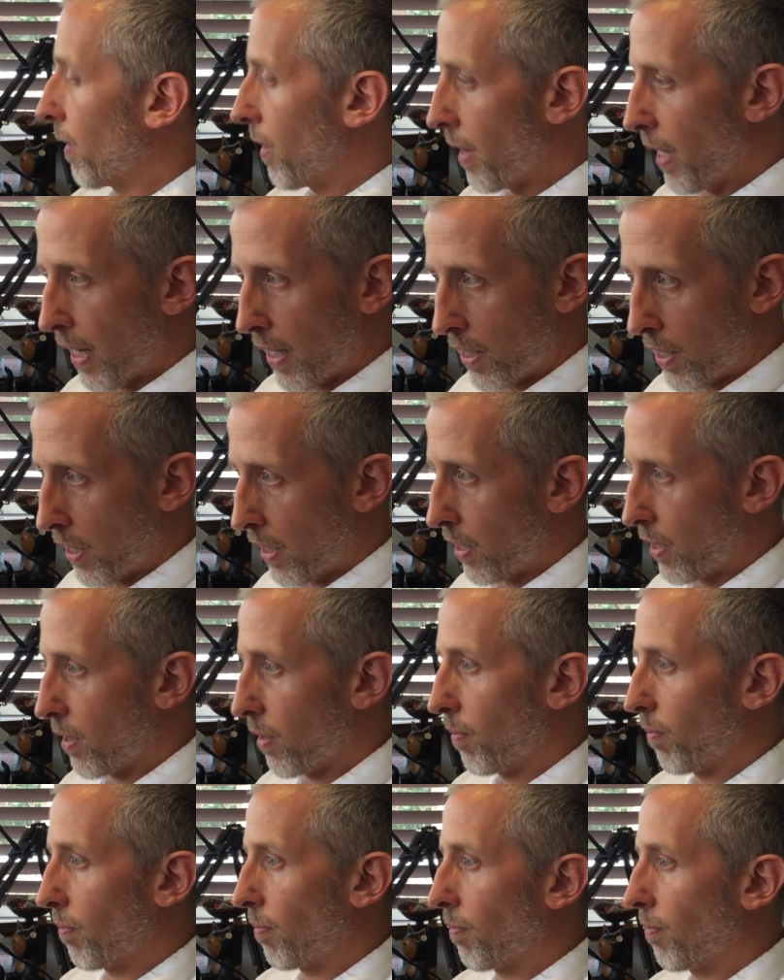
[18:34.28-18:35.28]
That's it.
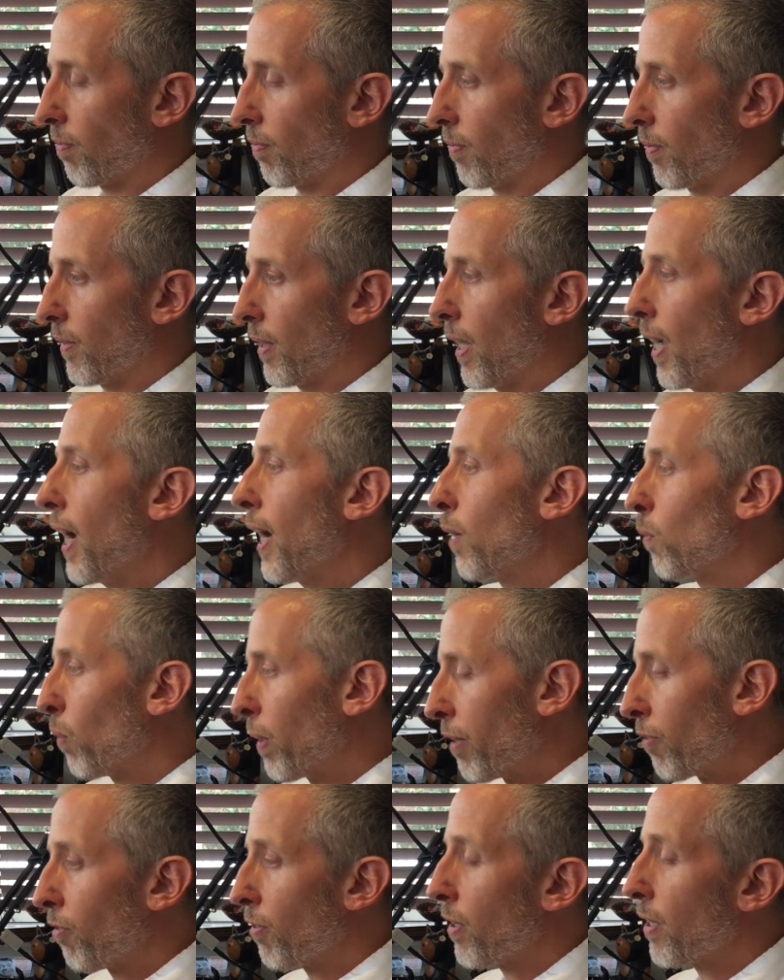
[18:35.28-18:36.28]
And
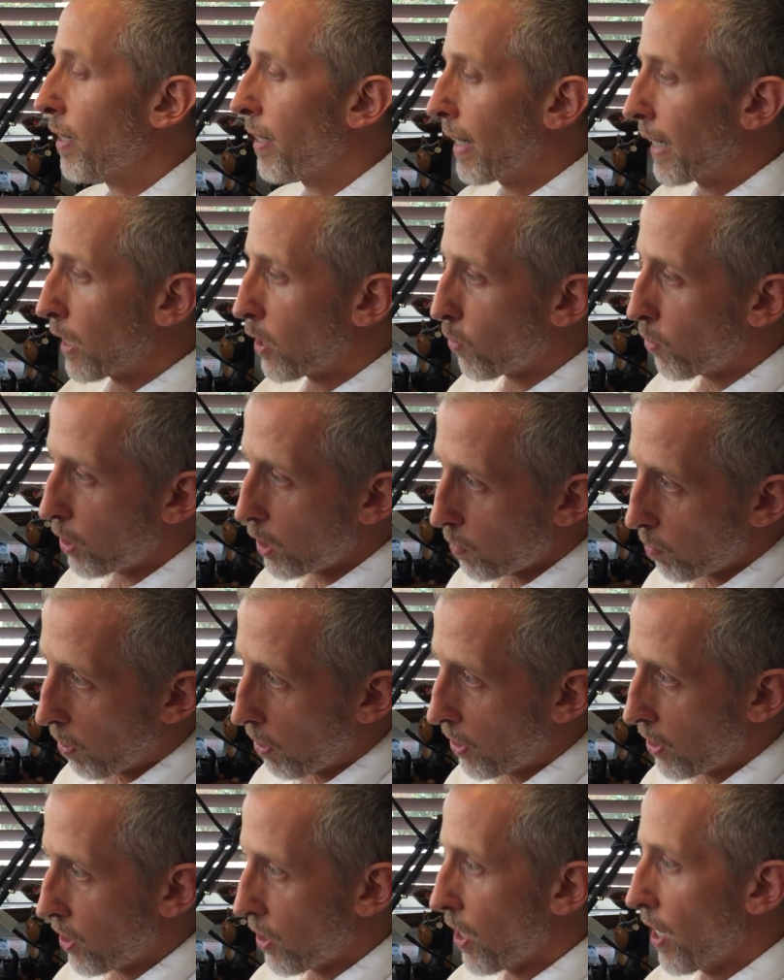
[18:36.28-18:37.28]
wait for the next
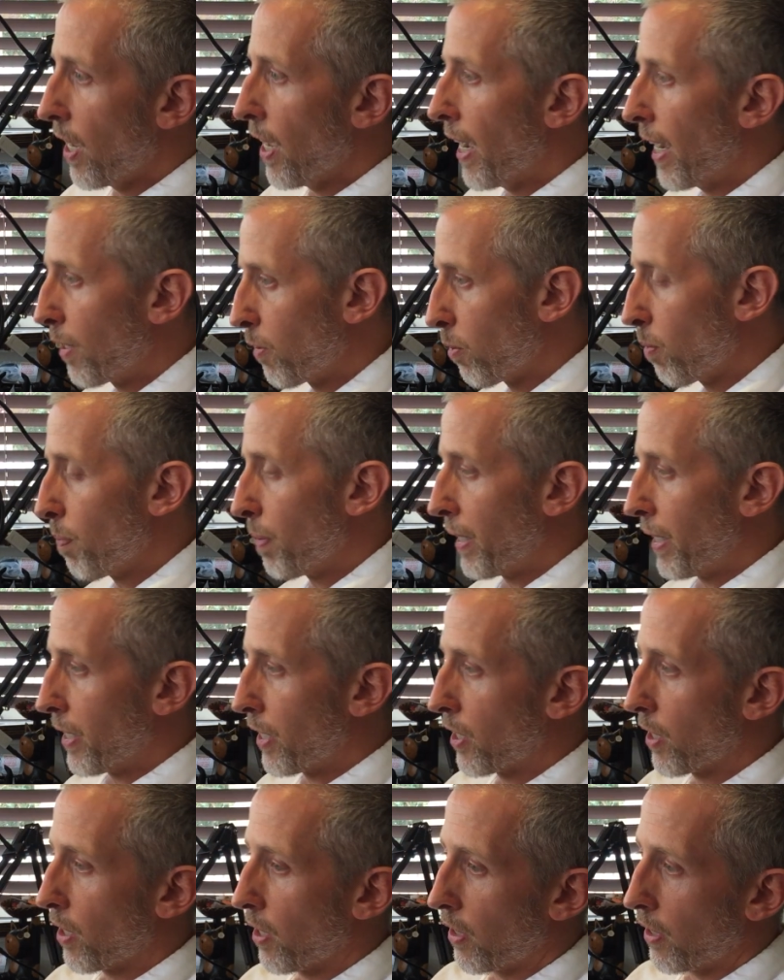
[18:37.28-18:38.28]
response and
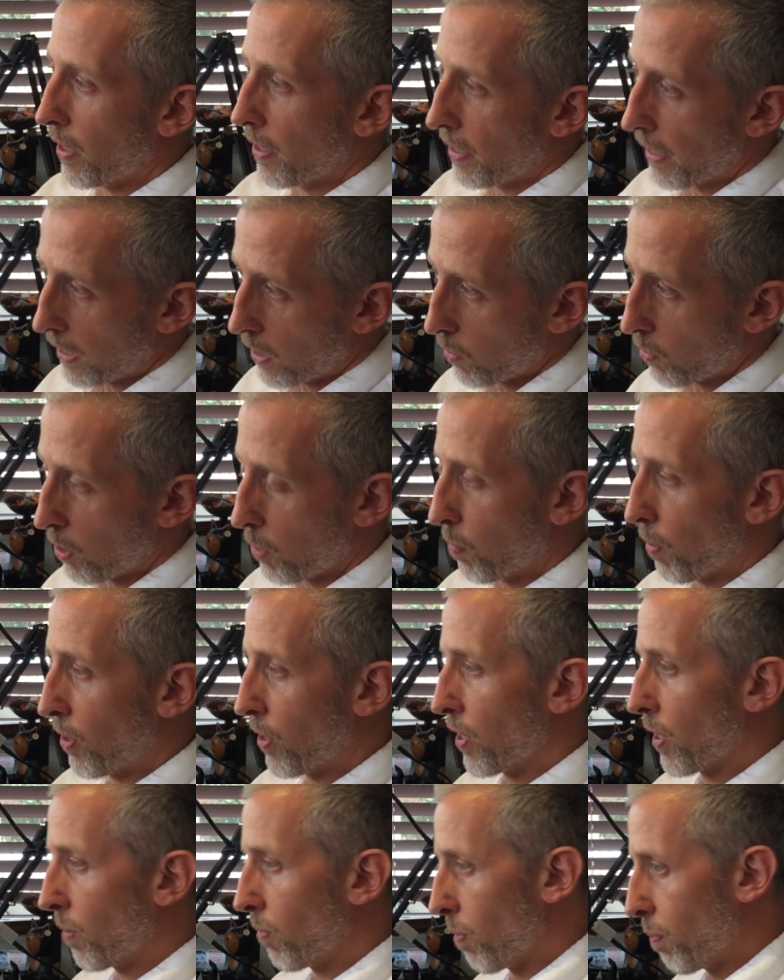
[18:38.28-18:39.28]
repeat. The next
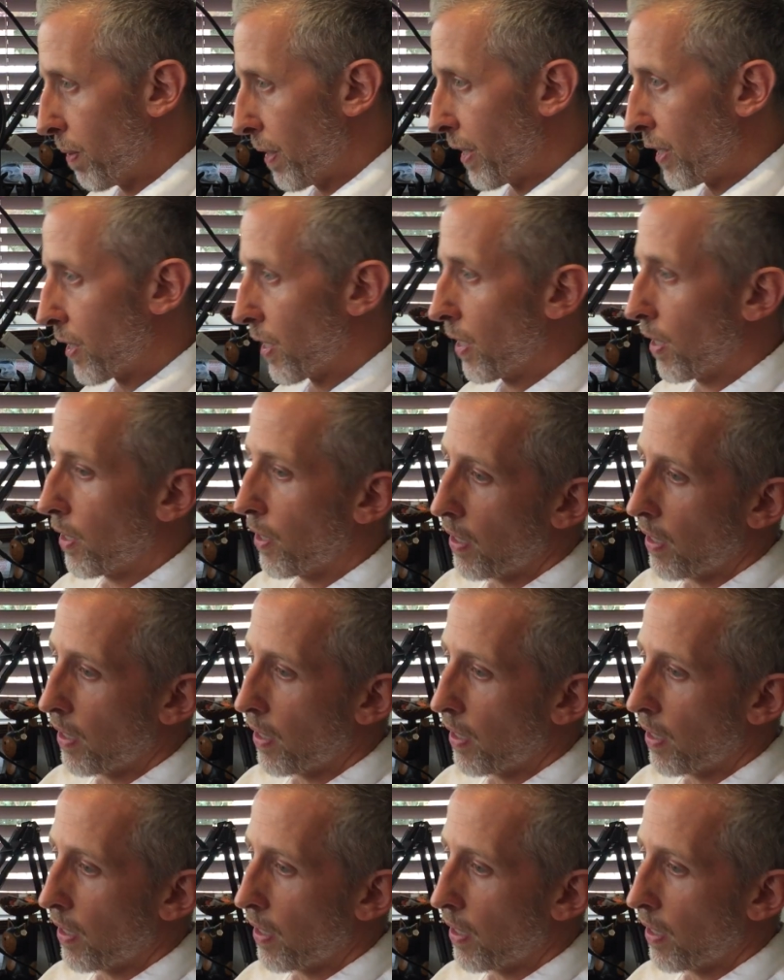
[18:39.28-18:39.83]
response and repeat.